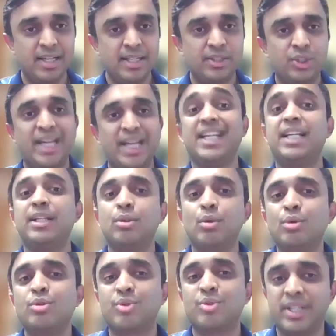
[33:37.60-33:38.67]
checking
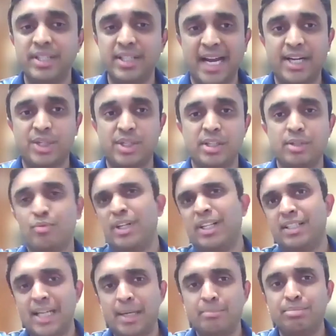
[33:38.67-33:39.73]
those transactions. For
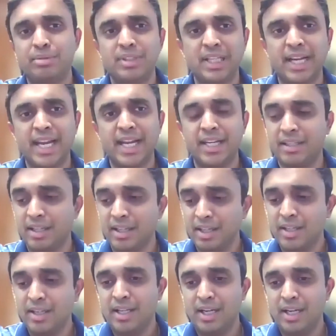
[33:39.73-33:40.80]
example, again,
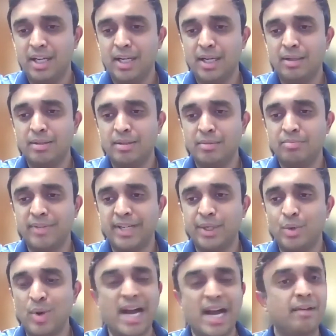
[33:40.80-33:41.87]
when
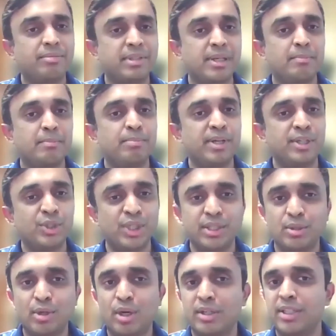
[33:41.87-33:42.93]
you have some
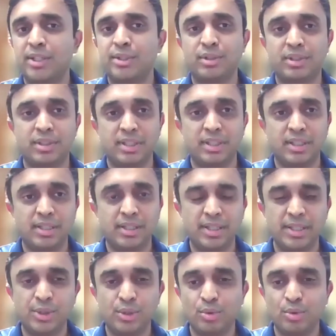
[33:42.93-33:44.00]
purchase orders
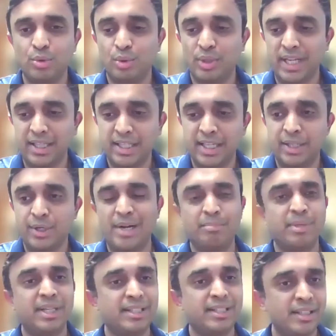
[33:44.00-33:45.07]
issued, and then you have
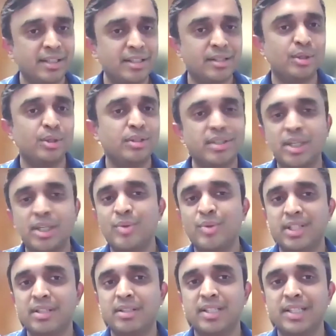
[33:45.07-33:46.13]
materials or the
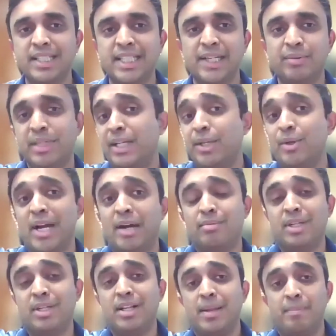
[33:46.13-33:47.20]
services received, then you have
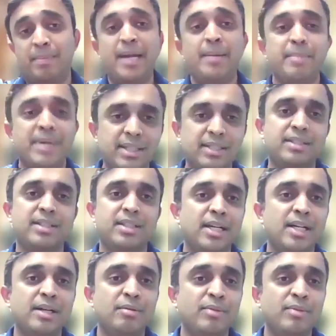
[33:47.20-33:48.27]
payments,
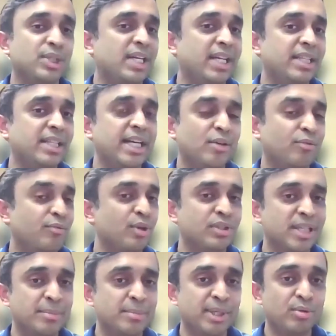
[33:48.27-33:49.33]
which are in that, of course,
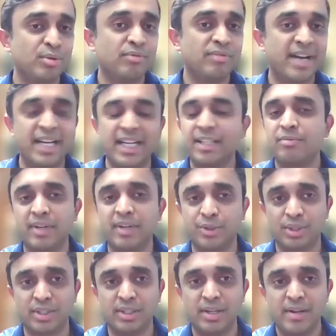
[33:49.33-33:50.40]
coming to the finance
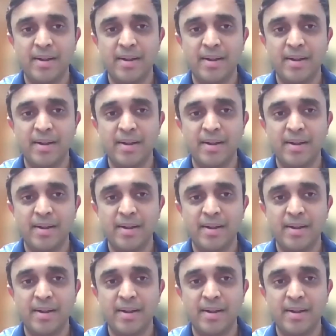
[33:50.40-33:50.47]
function.